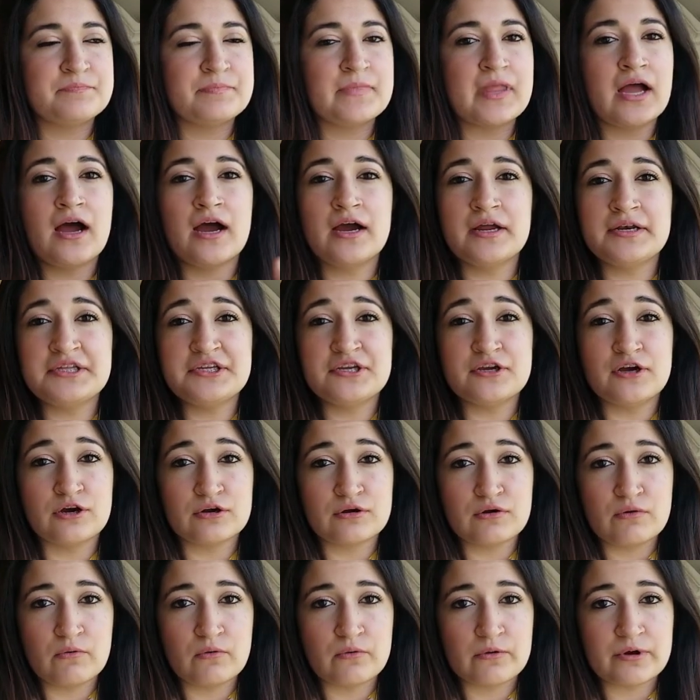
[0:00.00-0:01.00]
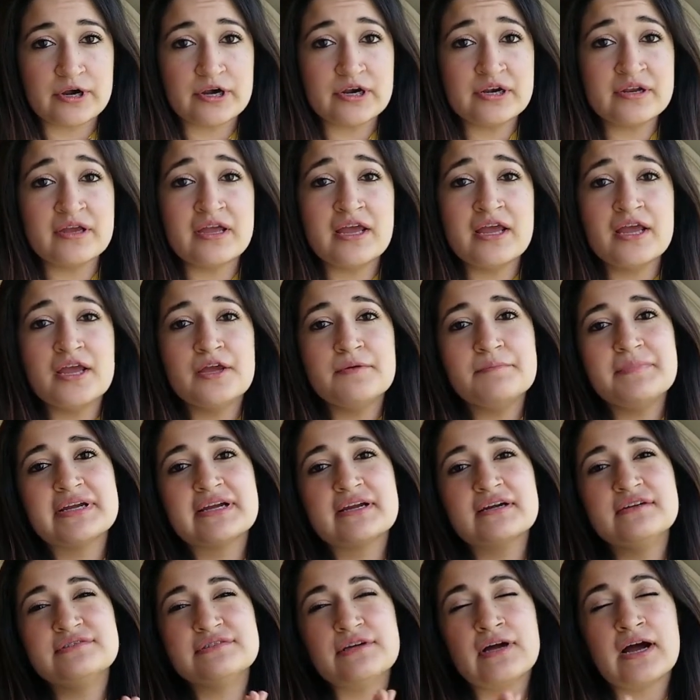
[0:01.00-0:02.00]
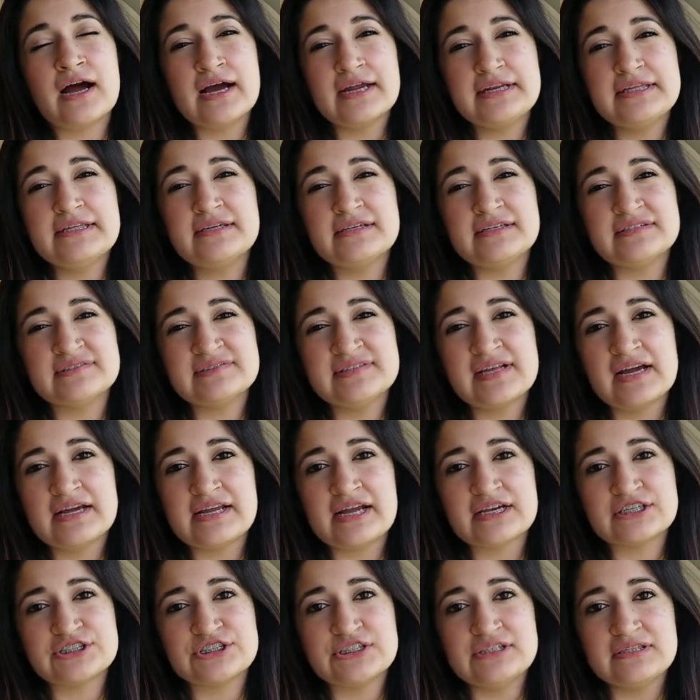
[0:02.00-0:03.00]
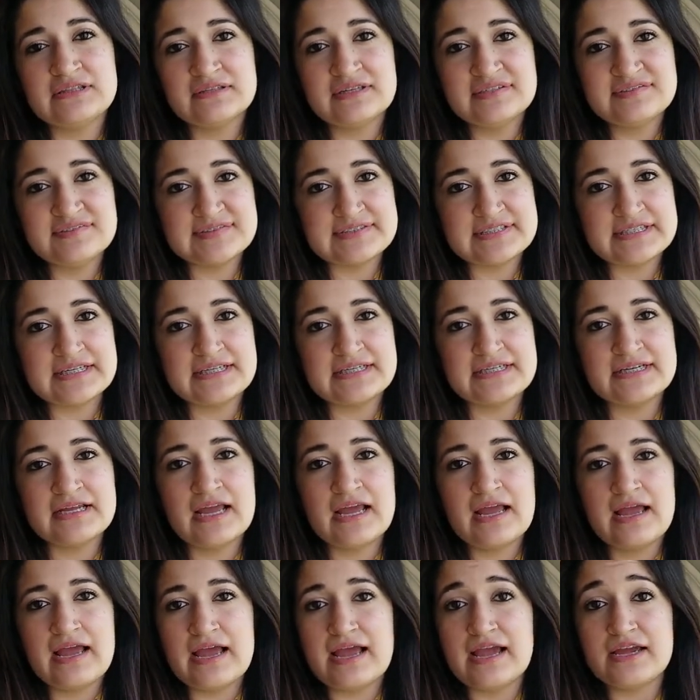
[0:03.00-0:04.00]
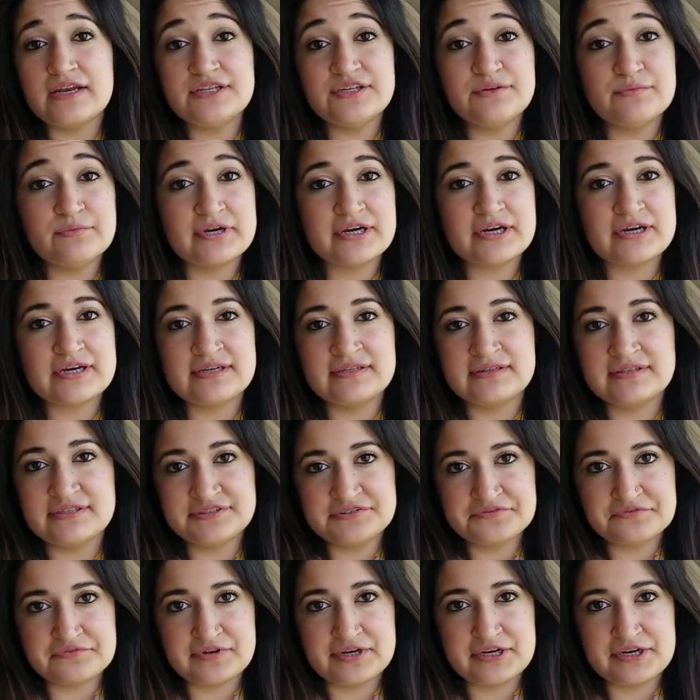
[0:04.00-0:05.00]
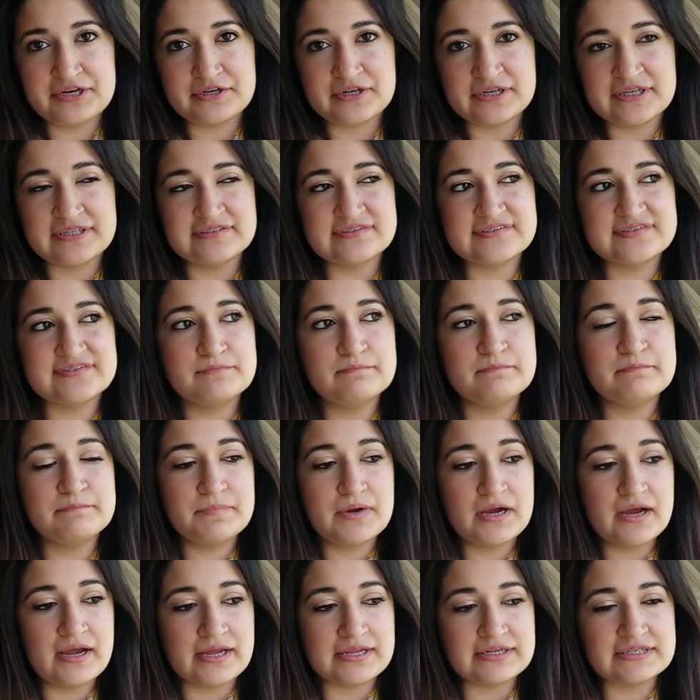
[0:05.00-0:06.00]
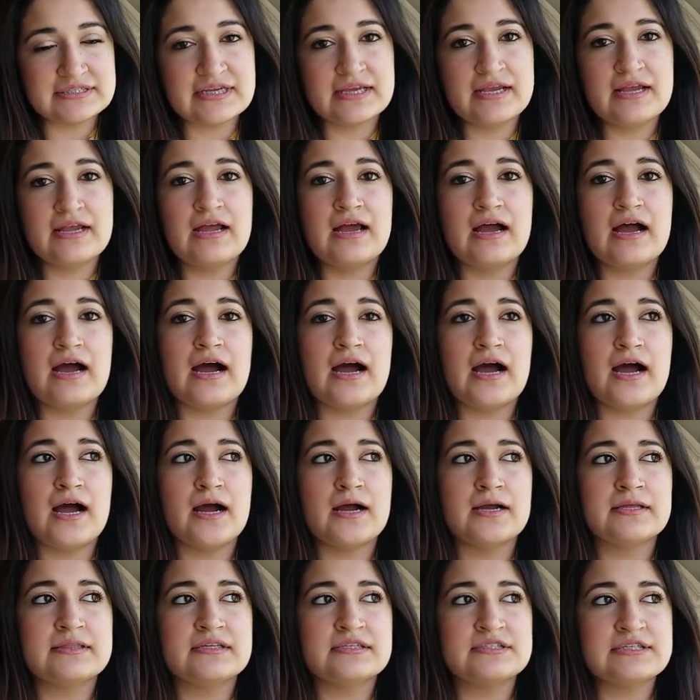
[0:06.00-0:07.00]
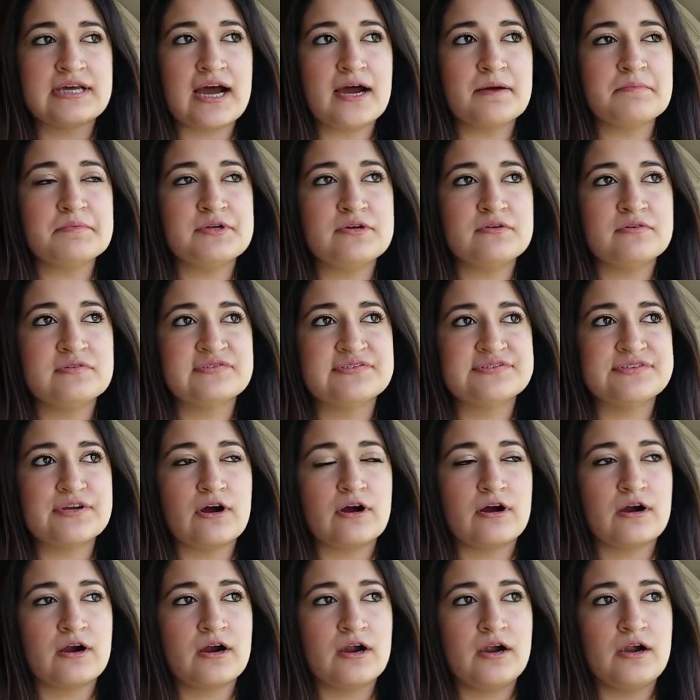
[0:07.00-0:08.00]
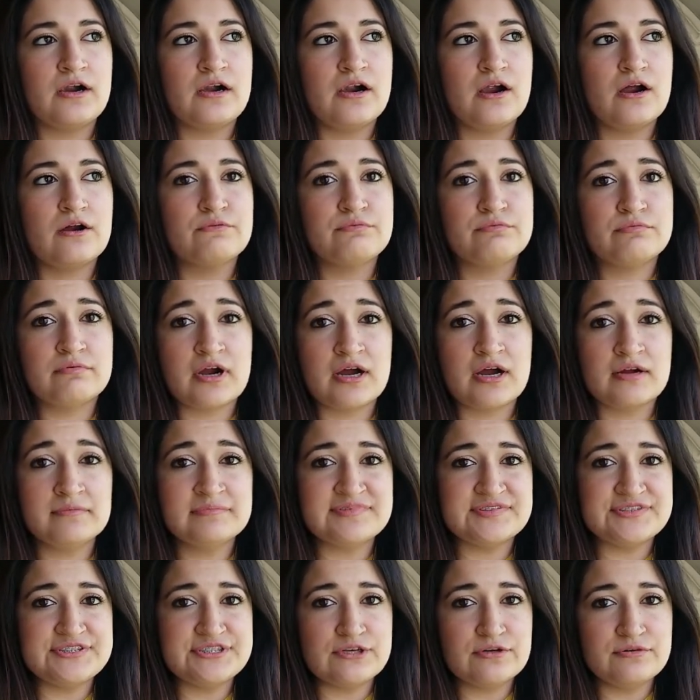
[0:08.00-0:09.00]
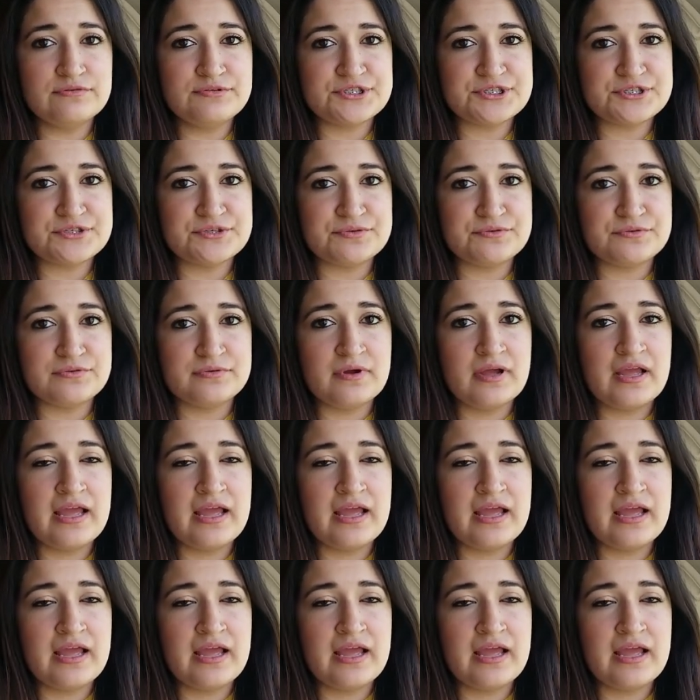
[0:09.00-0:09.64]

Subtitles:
honey accord, because honey is not actually listed anywhere in this fragrance, but The top notes are rum CO2,